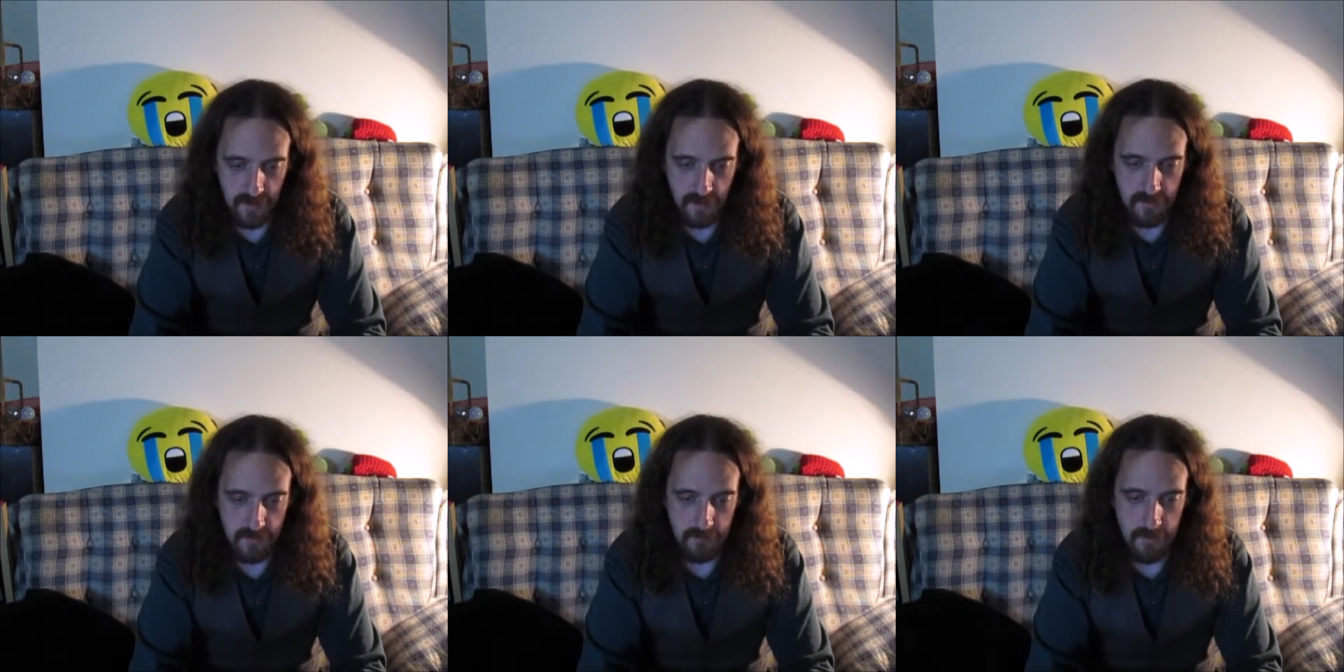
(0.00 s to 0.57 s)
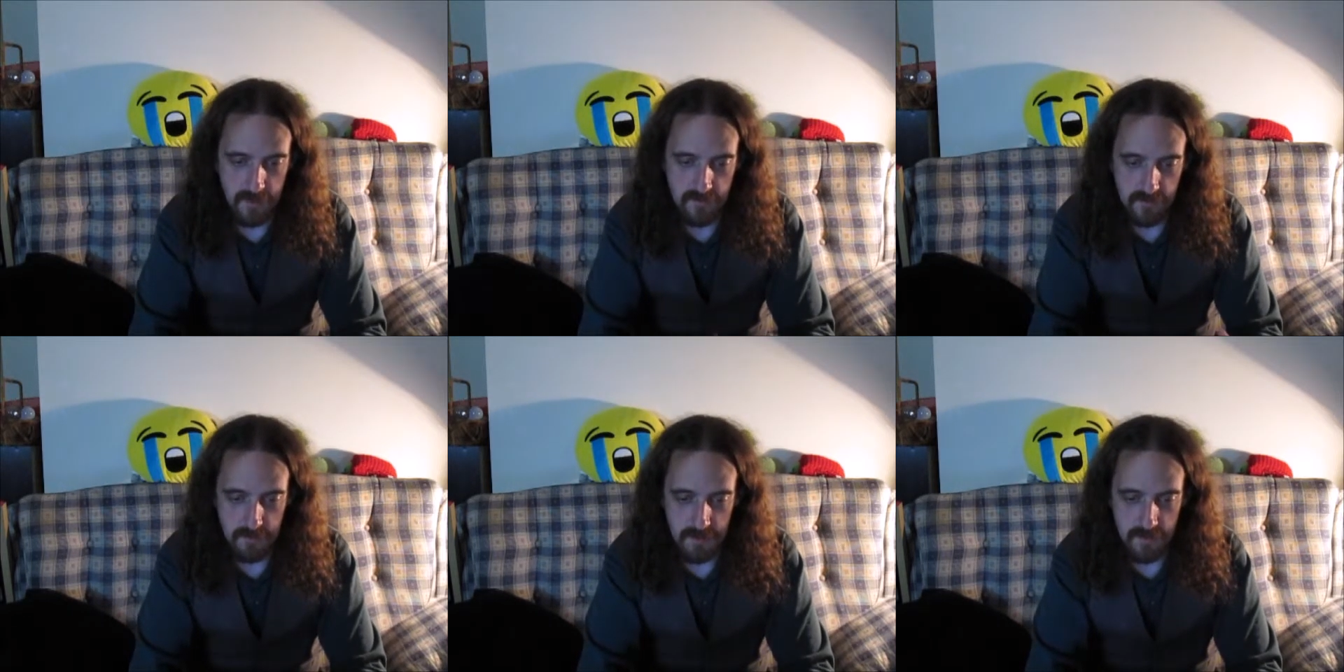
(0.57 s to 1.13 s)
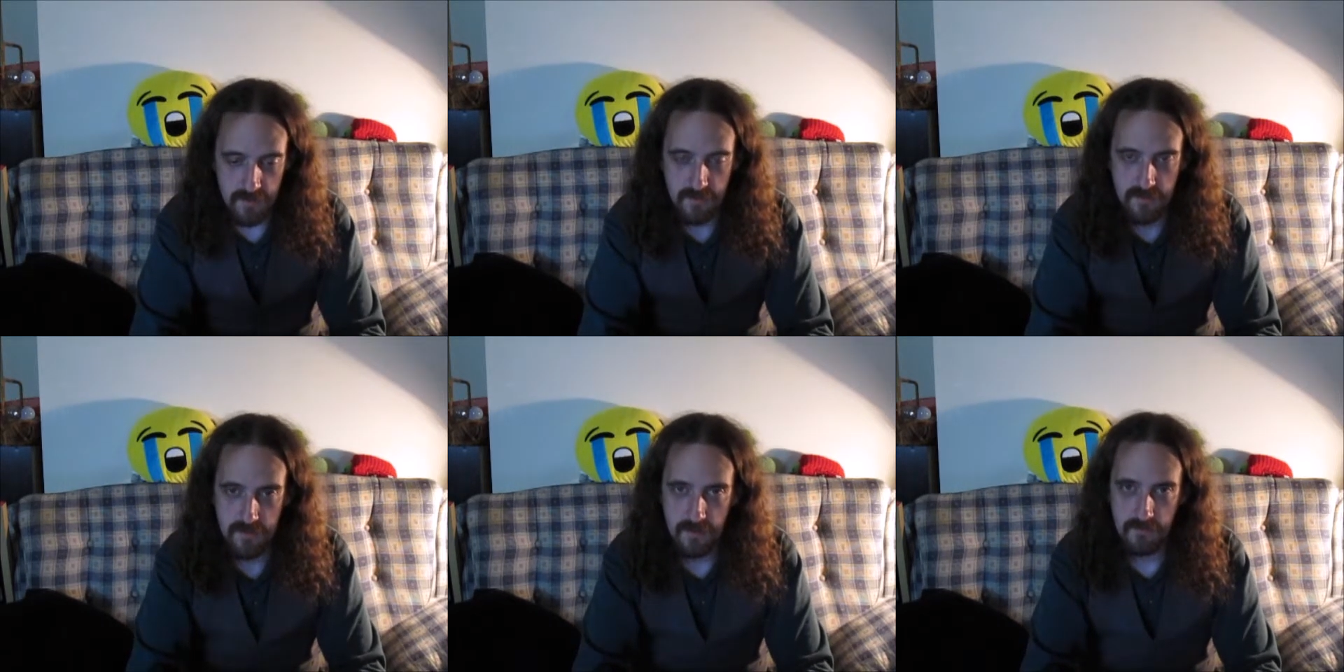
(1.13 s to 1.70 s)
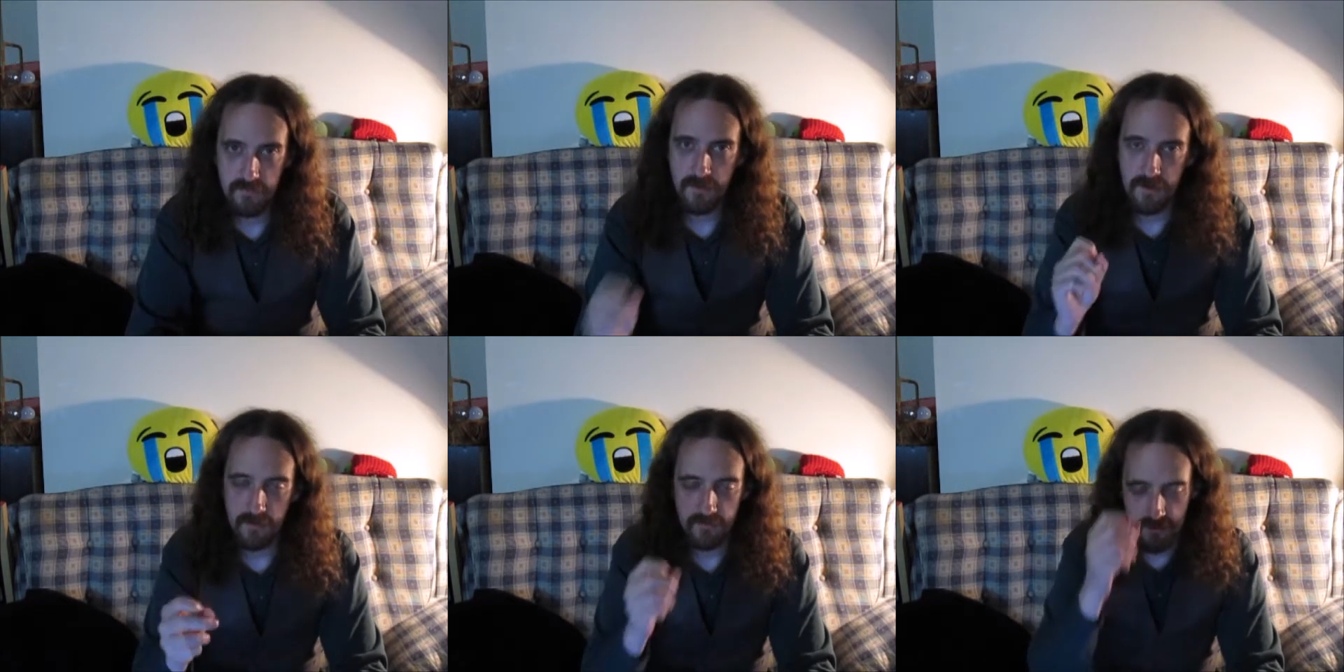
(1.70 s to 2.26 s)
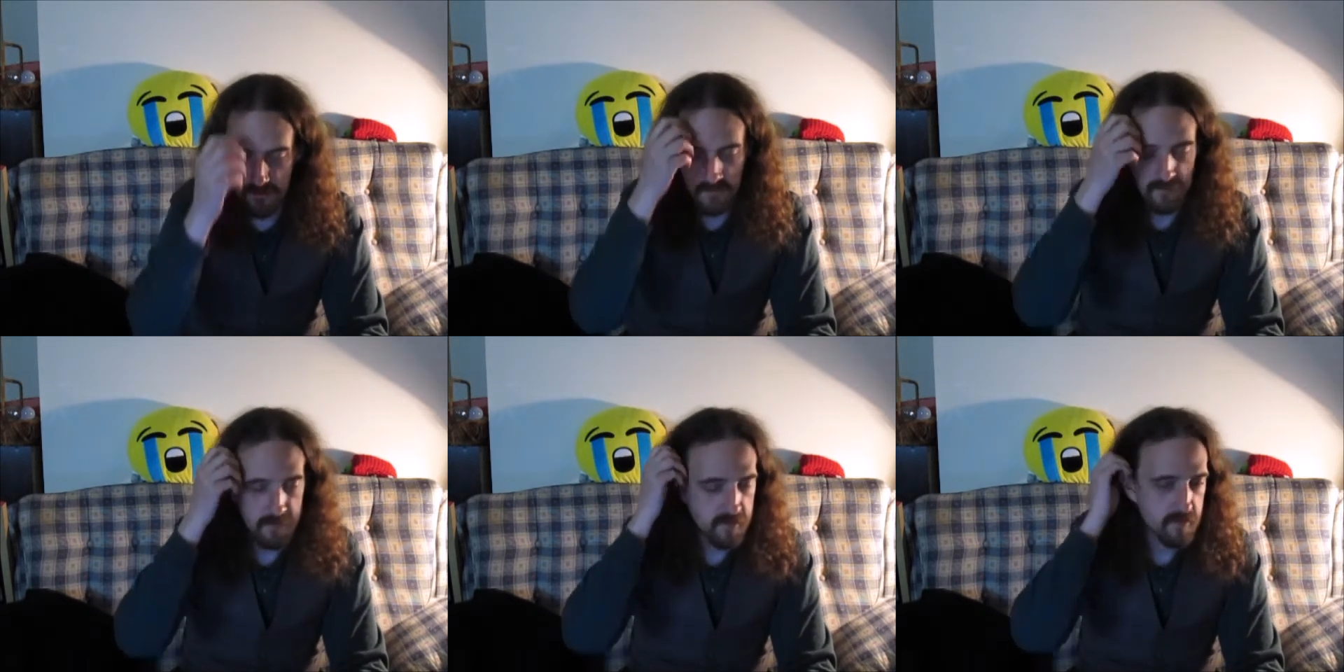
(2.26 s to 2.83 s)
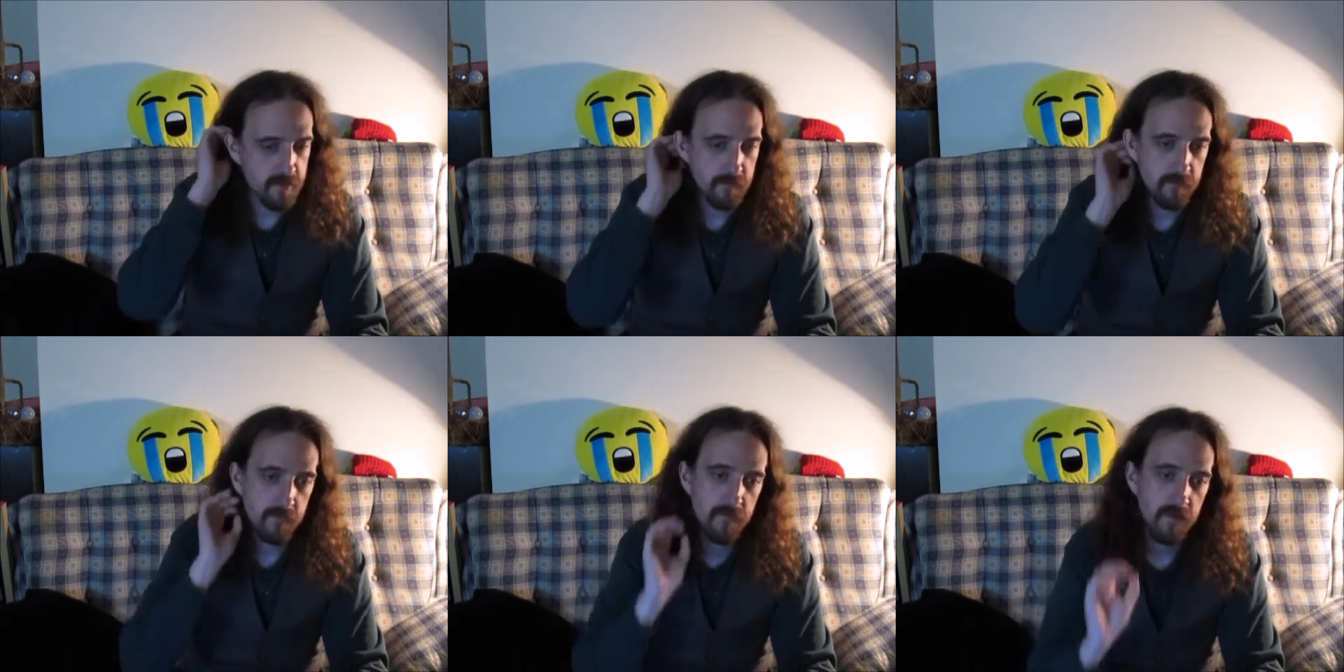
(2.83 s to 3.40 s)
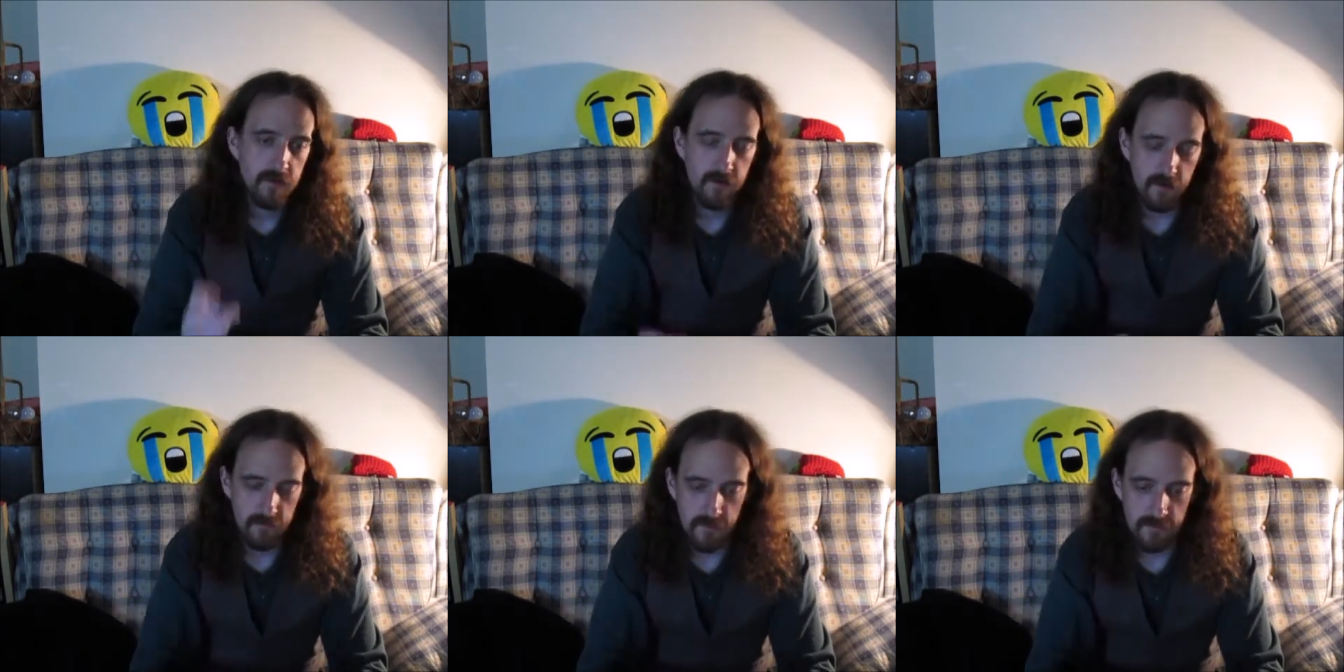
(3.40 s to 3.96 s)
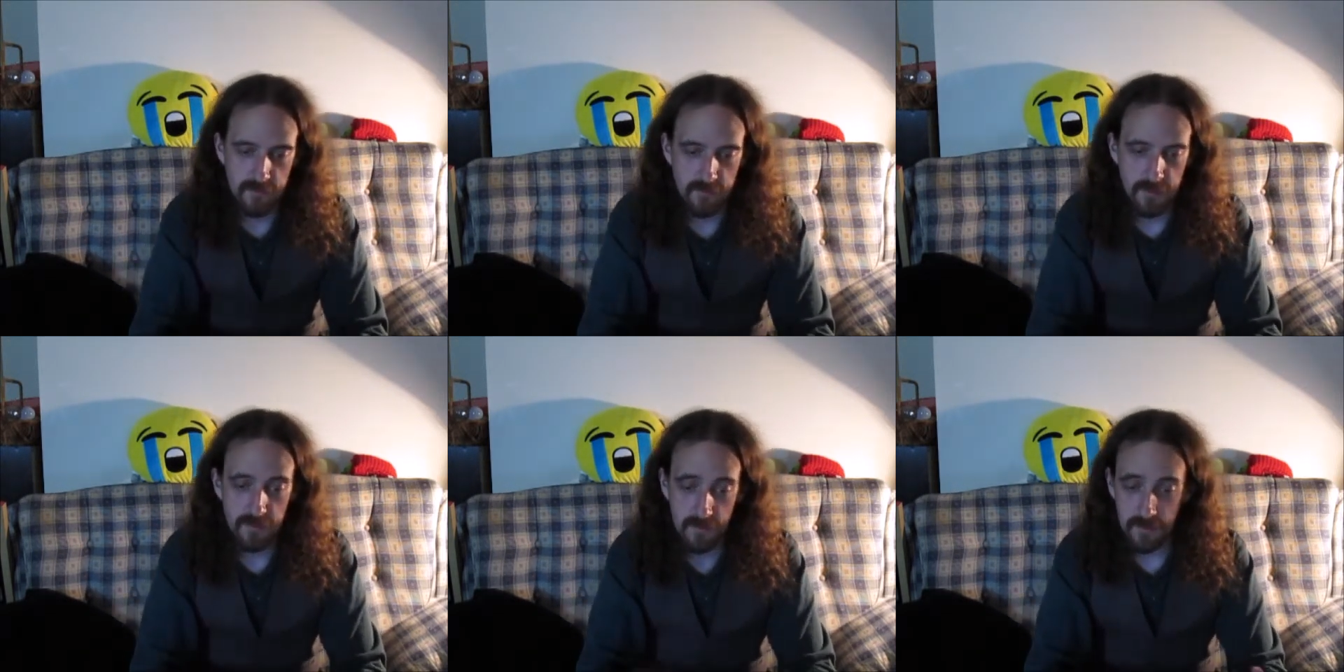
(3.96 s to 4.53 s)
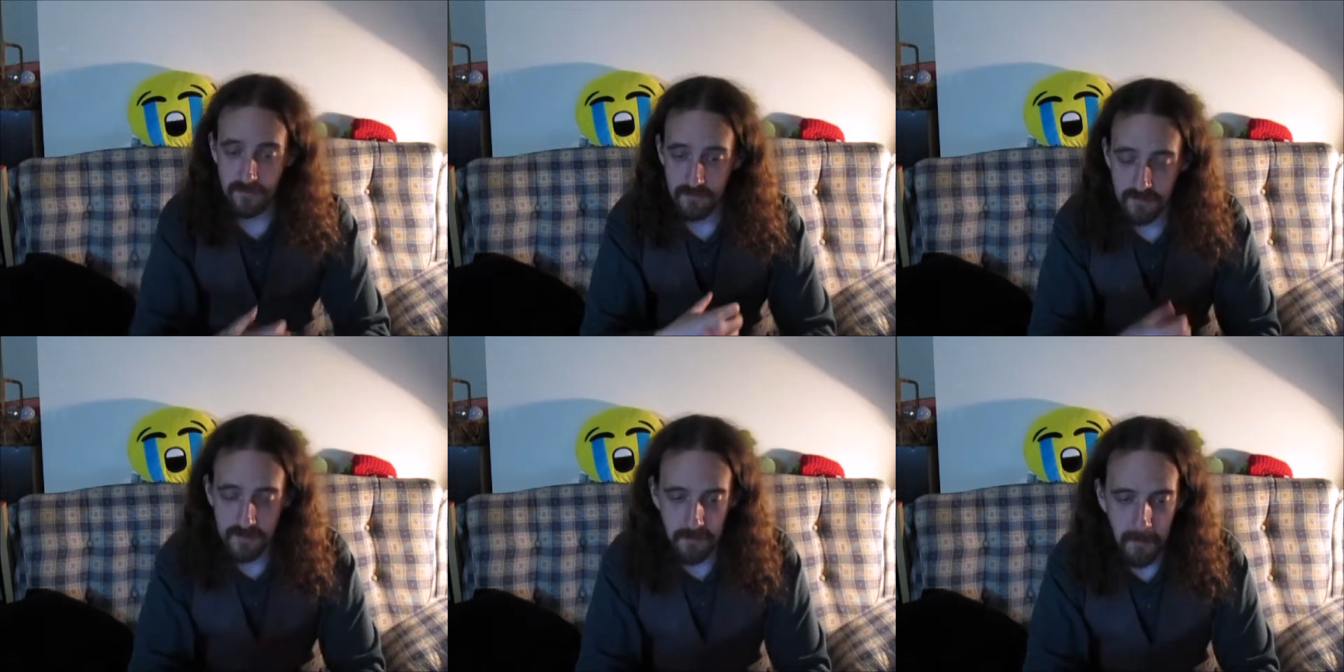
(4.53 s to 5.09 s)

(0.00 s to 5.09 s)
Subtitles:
and then mix them in instead of Rice Krispie treat, or Rice Krispies in a treat,